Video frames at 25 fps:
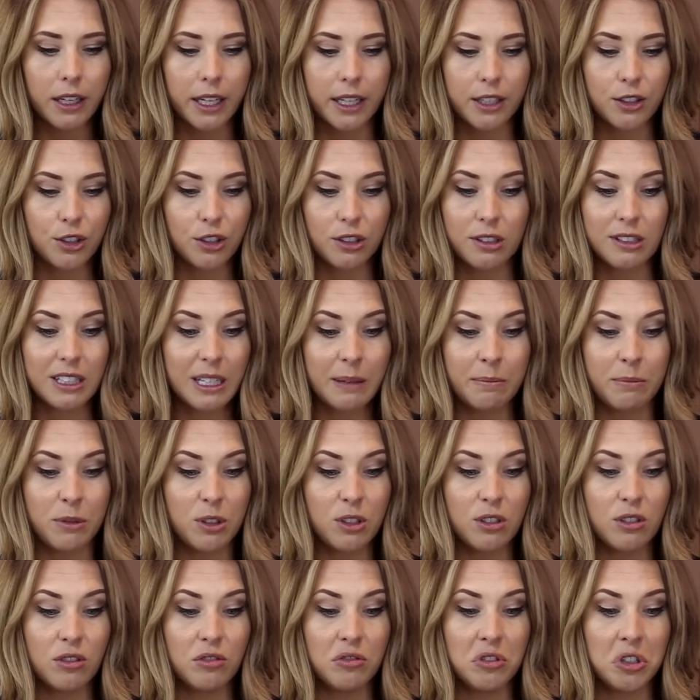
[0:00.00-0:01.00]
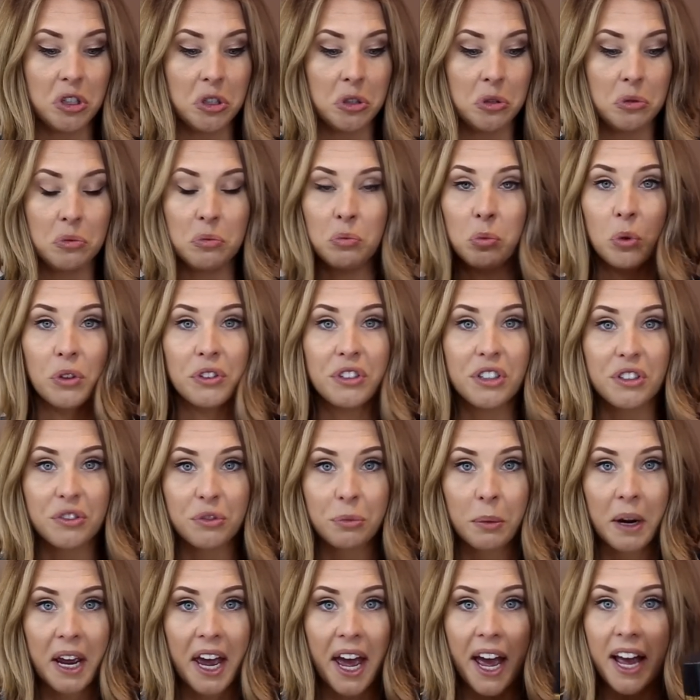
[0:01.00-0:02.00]
It just seems to do wonders
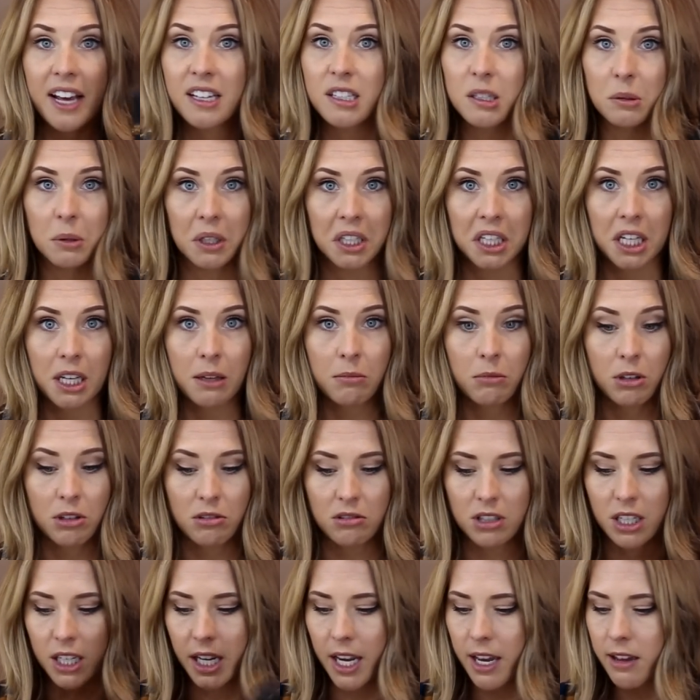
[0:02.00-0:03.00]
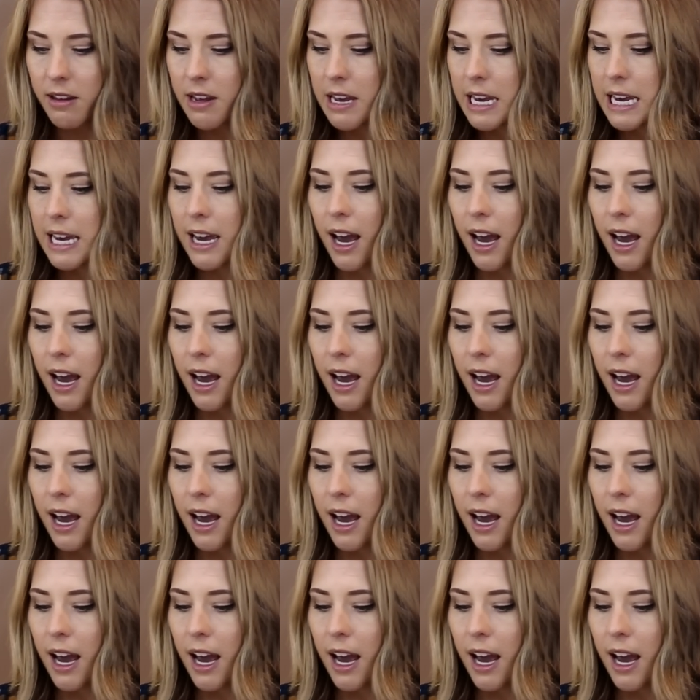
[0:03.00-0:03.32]
for my hair, so I keep using it.